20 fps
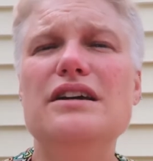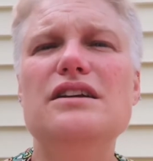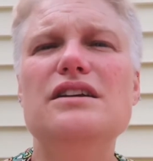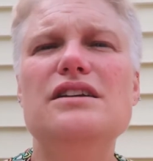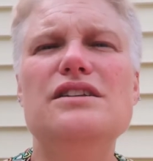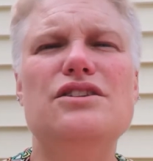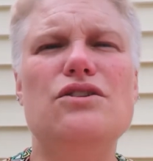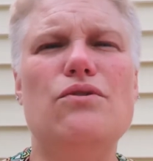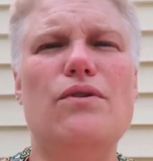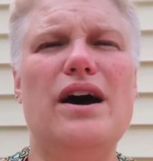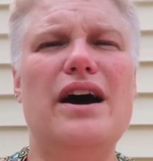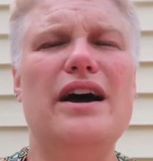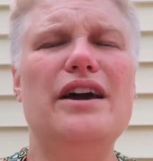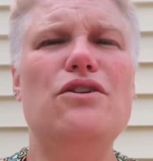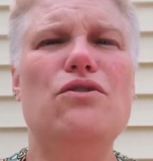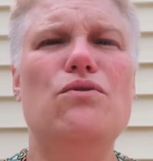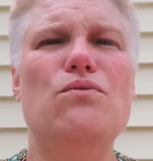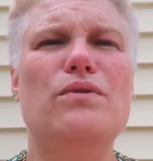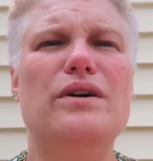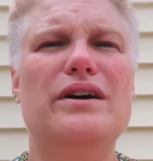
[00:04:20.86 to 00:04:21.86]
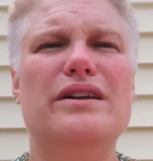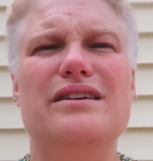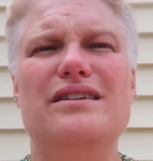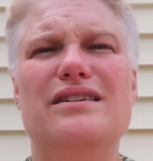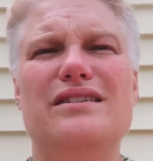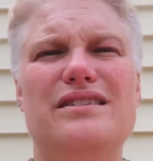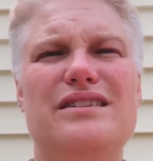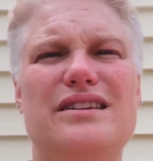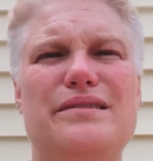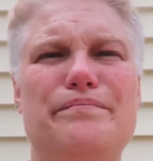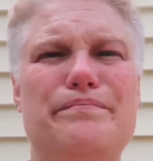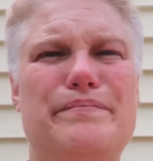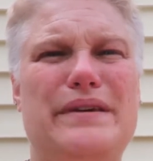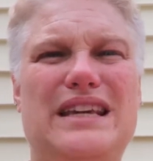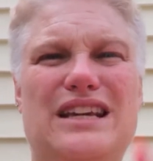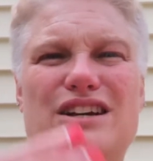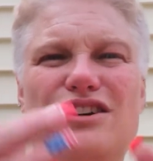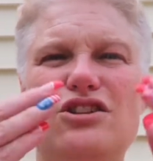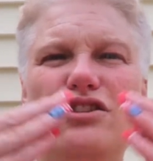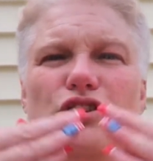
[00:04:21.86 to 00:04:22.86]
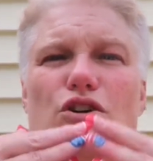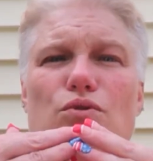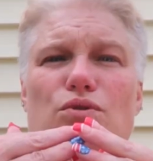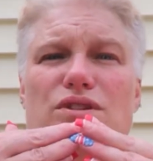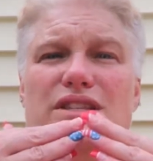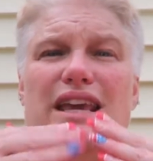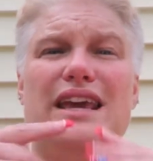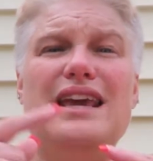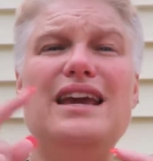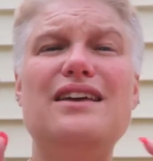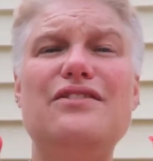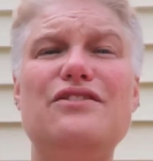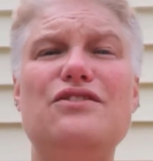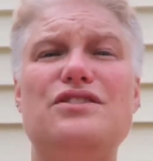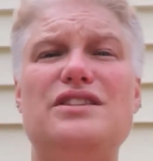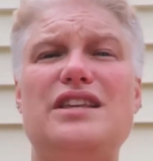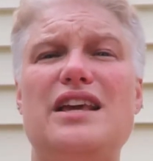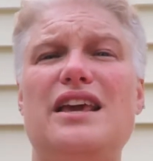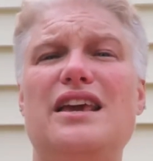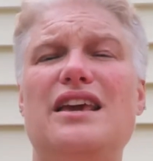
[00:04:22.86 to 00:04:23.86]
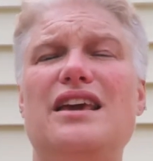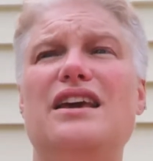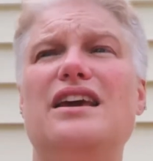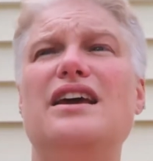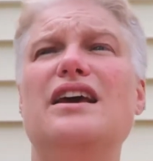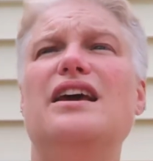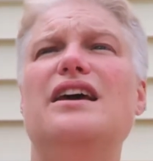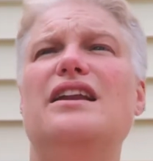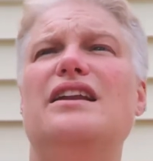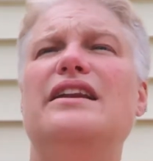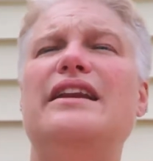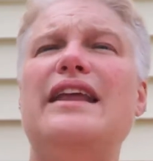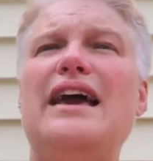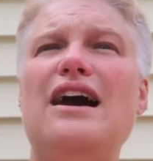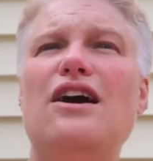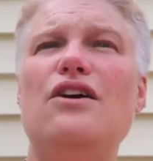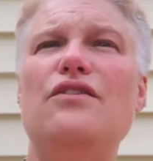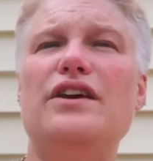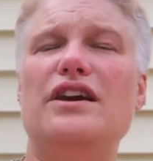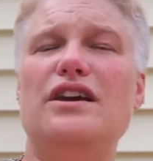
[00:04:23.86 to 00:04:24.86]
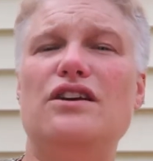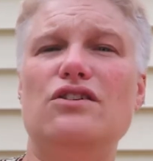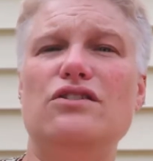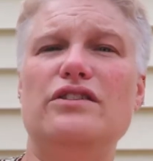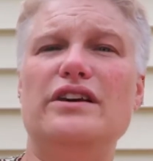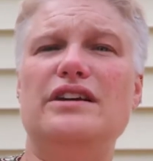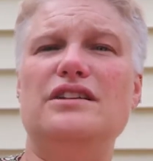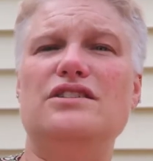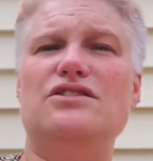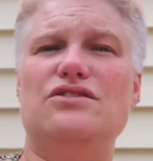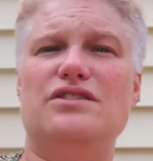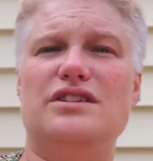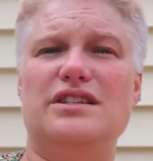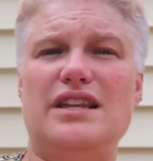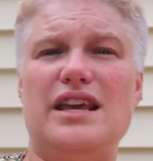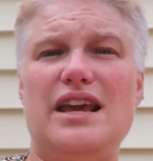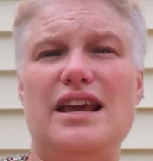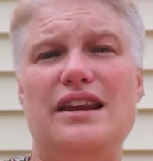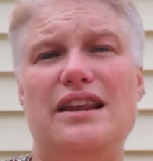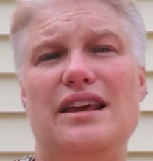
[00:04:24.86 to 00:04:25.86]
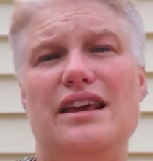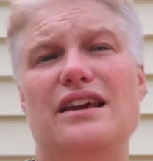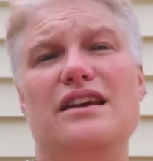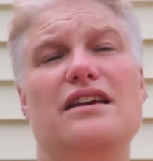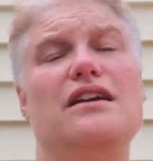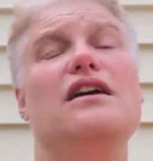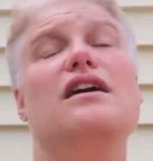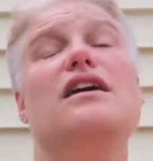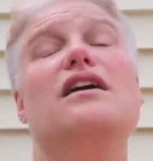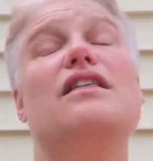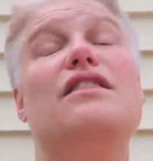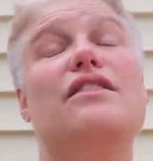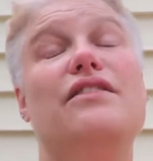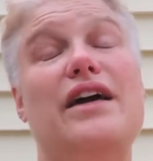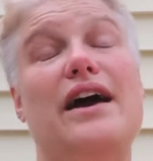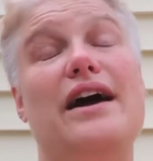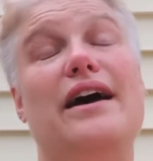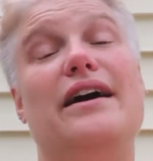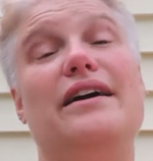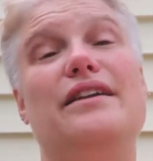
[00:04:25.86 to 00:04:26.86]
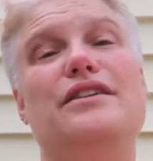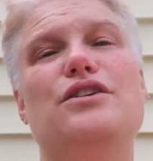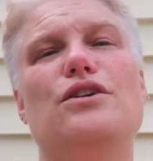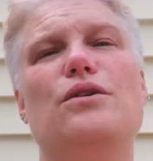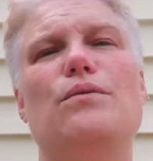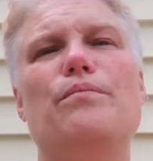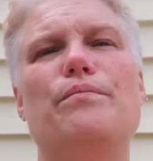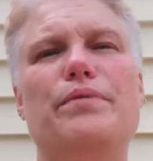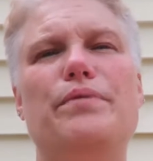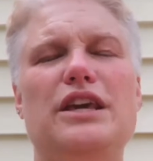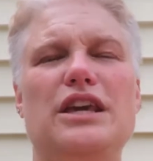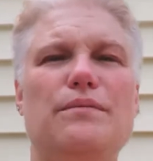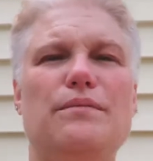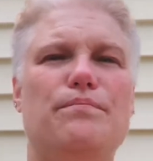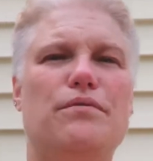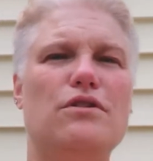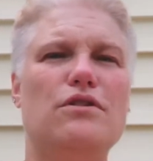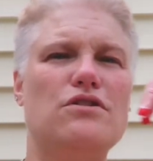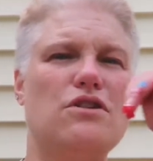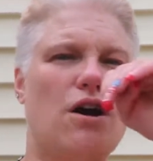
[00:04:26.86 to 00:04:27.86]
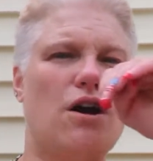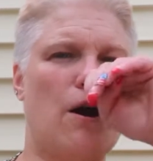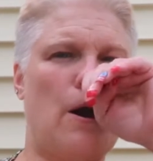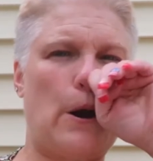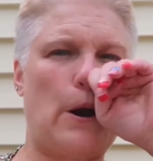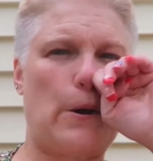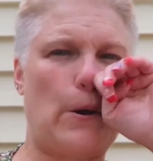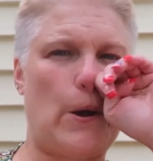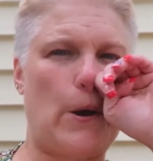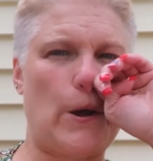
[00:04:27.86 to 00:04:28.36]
So I don't want to be close. And they're saying now the airlines are stating that people are,